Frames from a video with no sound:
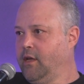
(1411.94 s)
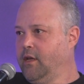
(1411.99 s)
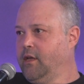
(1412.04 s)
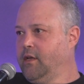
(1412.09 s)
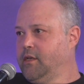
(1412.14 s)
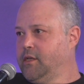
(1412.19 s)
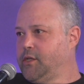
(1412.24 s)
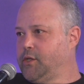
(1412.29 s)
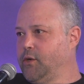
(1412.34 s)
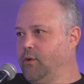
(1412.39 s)

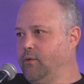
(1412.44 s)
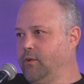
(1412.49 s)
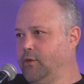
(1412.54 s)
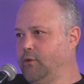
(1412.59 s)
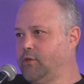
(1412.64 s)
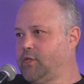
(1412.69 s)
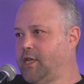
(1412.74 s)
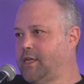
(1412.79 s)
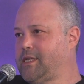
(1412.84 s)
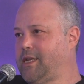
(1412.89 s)
So,
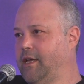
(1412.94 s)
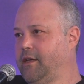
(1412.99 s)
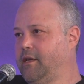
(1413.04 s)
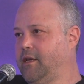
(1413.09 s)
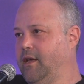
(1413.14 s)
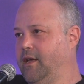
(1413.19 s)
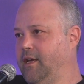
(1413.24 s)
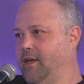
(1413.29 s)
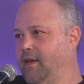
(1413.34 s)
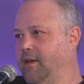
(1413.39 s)
just like
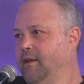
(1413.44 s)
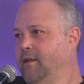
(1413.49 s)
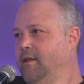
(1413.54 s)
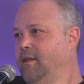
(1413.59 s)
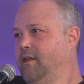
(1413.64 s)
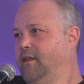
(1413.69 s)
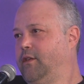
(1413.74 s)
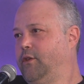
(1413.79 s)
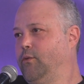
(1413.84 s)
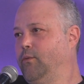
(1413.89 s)

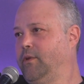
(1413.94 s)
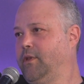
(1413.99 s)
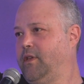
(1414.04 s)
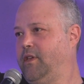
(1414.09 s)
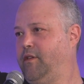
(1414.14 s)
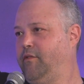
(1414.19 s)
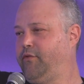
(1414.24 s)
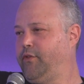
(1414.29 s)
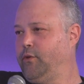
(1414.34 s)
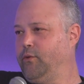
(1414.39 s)

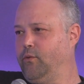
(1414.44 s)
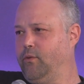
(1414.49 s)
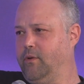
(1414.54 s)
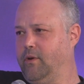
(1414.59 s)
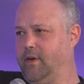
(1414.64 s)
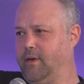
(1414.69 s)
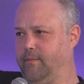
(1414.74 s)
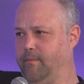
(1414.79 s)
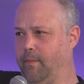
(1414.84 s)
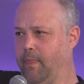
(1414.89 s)
if
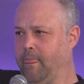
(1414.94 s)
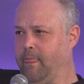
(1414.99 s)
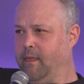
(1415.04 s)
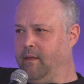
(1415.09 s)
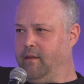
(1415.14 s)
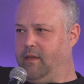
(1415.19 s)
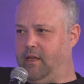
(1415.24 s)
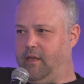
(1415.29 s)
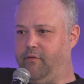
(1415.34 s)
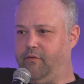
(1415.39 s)

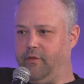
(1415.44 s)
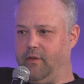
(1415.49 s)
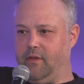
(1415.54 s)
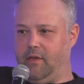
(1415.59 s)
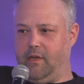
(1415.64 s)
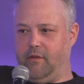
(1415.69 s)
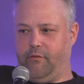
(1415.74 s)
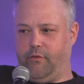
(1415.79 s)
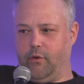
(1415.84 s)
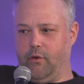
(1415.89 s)

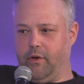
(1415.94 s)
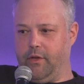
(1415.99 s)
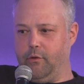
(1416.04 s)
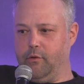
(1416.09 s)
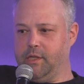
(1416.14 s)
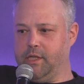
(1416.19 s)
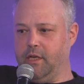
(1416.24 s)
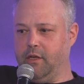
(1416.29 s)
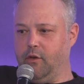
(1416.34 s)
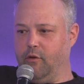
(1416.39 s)
you're
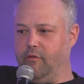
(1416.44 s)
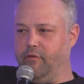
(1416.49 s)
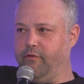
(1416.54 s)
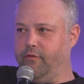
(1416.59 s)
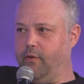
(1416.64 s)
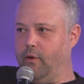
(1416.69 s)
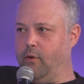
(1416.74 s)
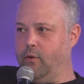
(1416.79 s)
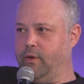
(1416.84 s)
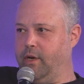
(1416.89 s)
using your
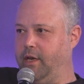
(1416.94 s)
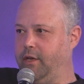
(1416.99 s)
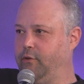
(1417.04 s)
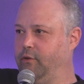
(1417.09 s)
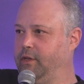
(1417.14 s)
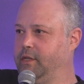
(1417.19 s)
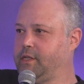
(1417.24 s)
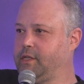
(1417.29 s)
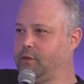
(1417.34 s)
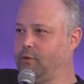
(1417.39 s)
phone and you
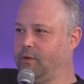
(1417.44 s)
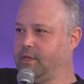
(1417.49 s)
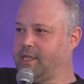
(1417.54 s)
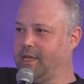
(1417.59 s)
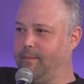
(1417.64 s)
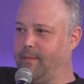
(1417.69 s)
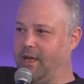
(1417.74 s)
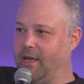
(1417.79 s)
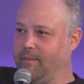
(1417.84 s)
install some app,